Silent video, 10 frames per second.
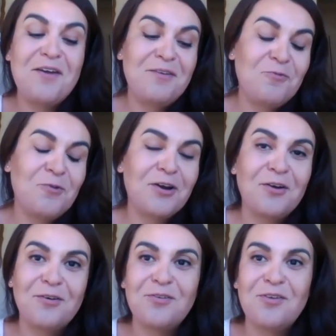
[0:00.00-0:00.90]

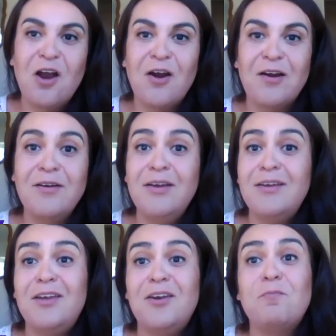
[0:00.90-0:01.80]
workers are,
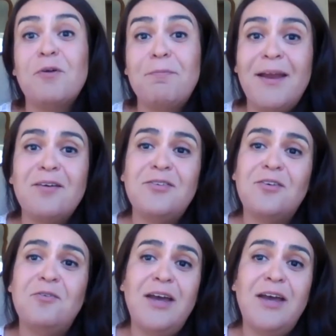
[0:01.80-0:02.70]
prepared to
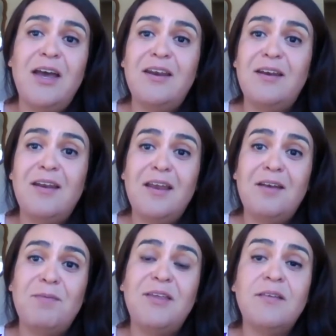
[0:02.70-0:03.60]
go ahead
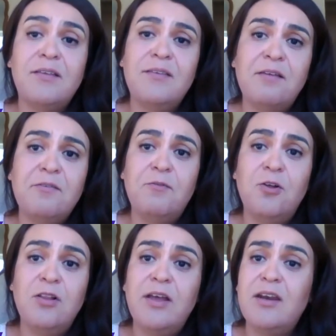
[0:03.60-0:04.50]
and be
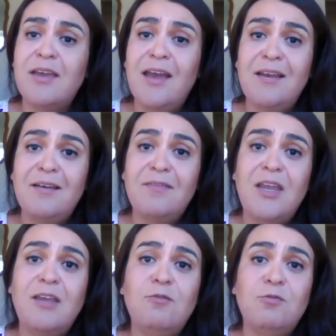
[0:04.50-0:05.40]
successful. And again,
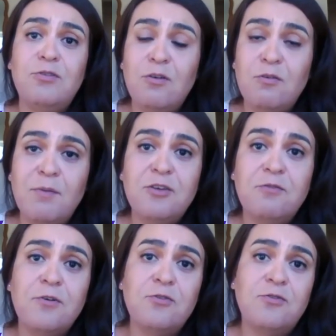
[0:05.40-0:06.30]
thank you so much
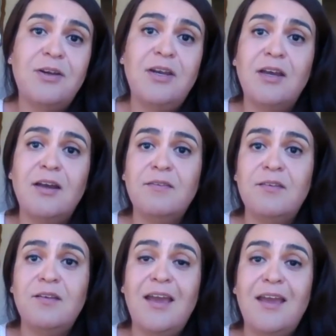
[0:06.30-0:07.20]
for joining us
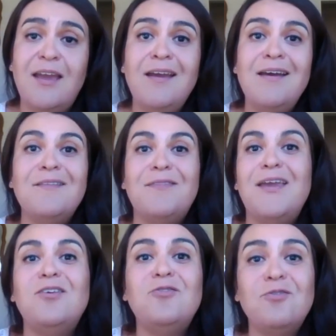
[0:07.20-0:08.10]
today.
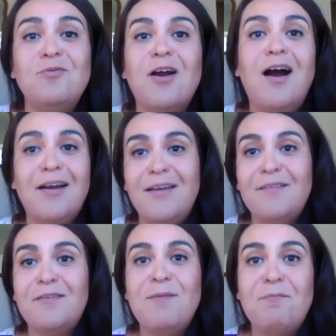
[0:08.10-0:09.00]
Thank you to our
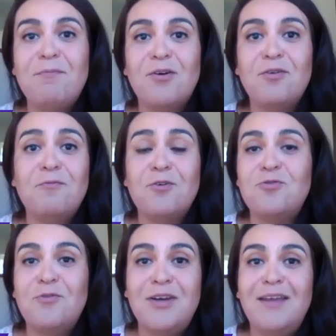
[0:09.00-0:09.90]
audience members for
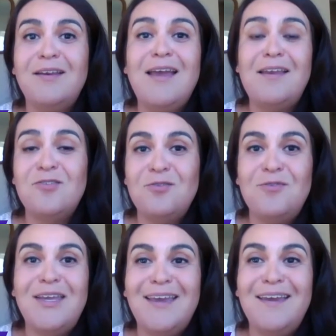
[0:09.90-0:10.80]
joining and
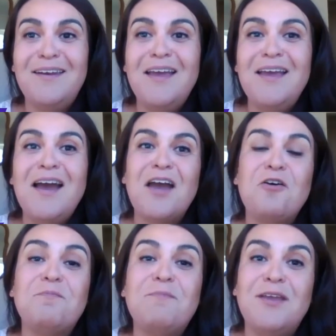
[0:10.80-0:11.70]
tuning in. I
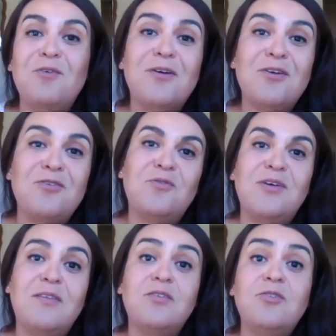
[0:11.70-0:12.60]
hope that you are
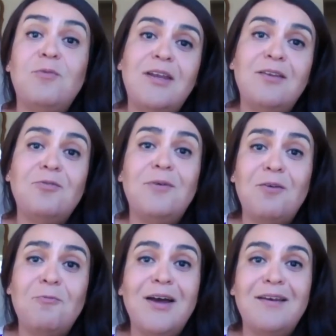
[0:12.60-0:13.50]
enjoying the
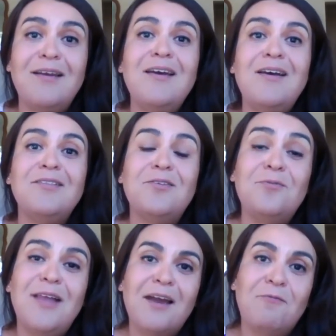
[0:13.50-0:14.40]
2021
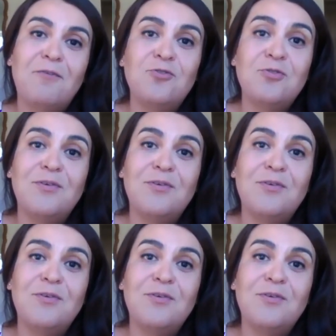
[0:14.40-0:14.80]
LULAC Virtual